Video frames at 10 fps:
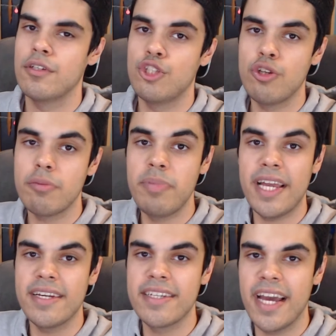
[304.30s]
should
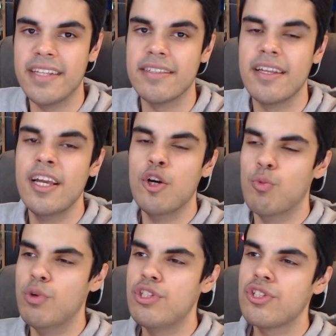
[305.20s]
play again,
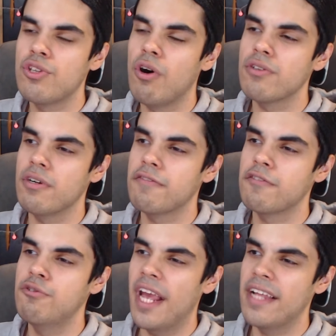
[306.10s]
which sort of
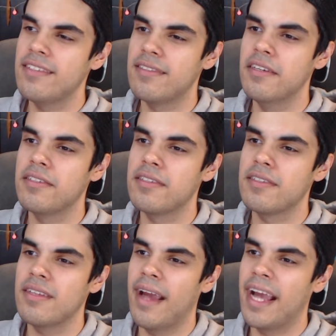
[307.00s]
creates
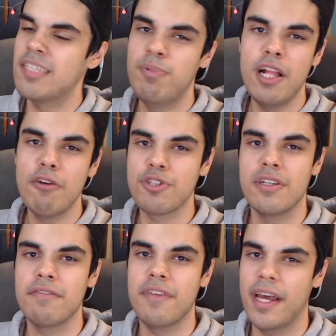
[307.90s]
this explosion
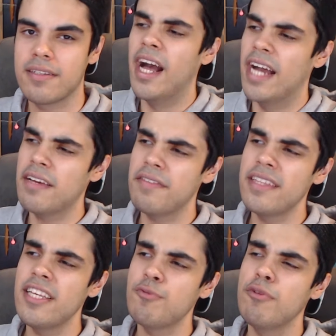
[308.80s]
effect. And I
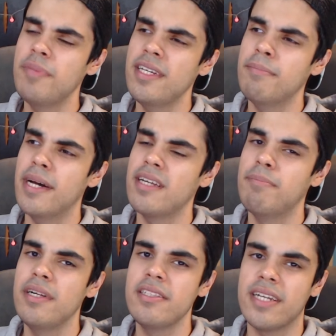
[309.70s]
think this would be a better
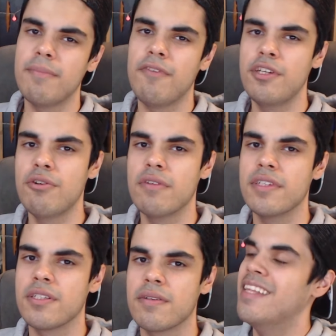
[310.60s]
build up for
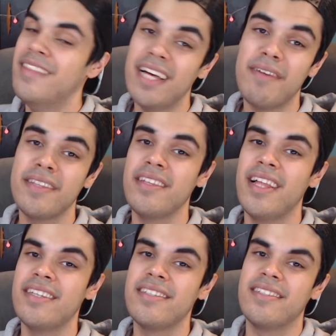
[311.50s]
Eurovision.
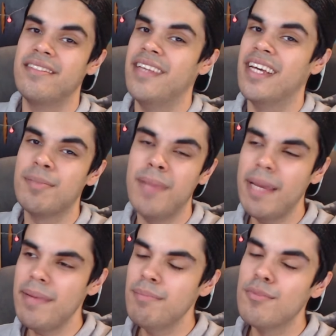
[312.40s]
Nevertheless, there's
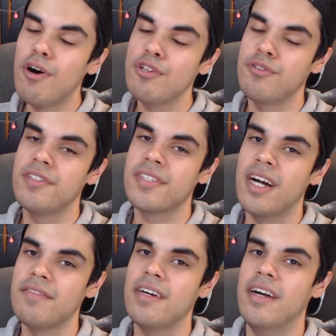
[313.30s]
maybe more to
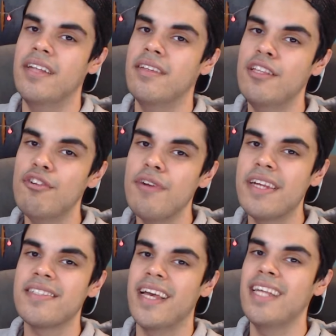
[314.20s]
discover in the
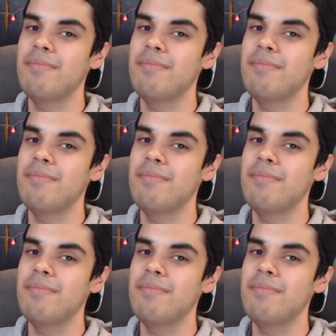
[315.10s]
lyrics and